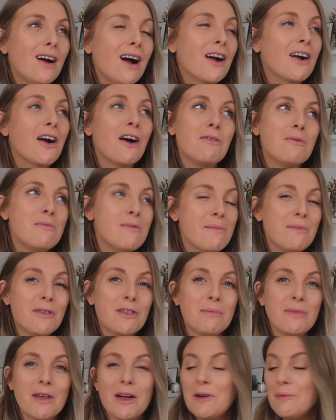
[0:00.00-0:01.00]
I can't remember
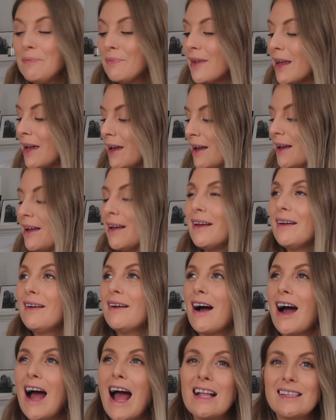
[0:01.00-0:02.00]
them though.
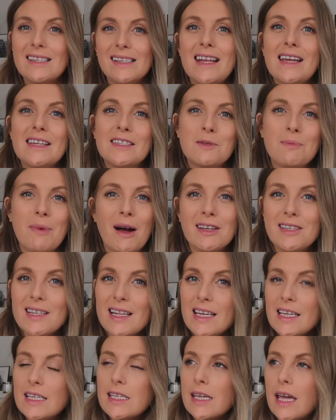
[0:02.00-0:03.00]
I had a list but I
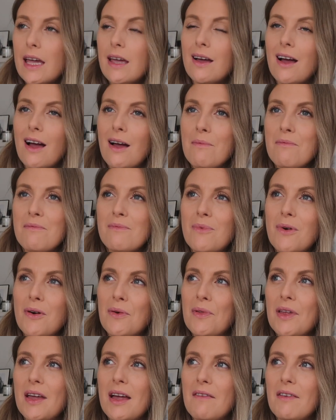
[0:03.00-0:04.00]
deleted it. Um, what
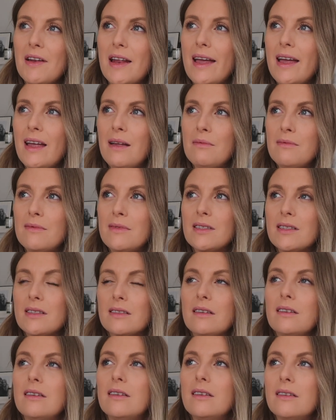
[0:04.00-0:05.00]
were the other names?
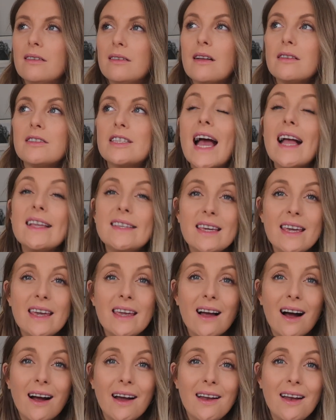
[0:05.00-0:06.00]
Oh,
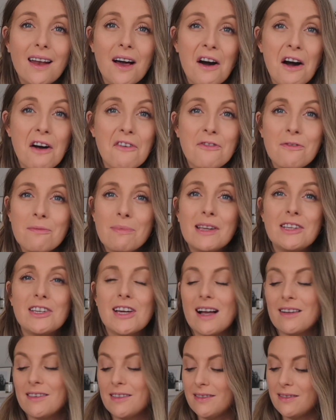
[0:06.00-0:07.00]
Teddy I love but
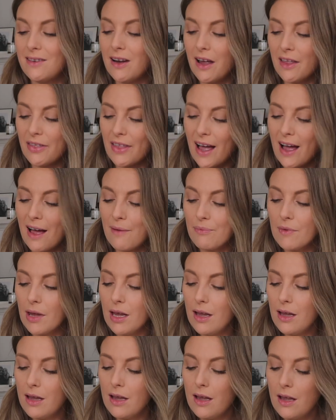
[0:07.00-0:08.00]
Jack doesn't like that.
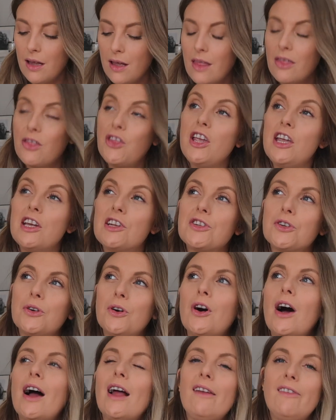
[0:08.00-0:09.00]

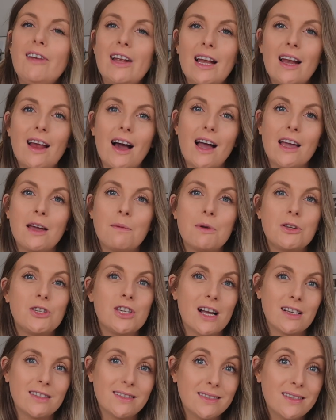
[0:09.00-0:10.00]
Theodore I really like but
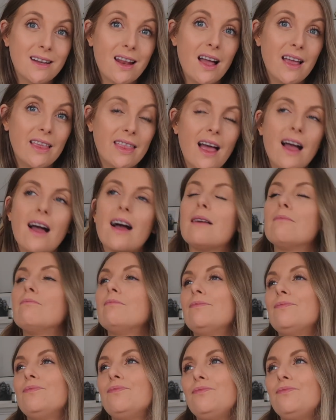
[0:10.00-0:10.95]
Jack doesn't like that.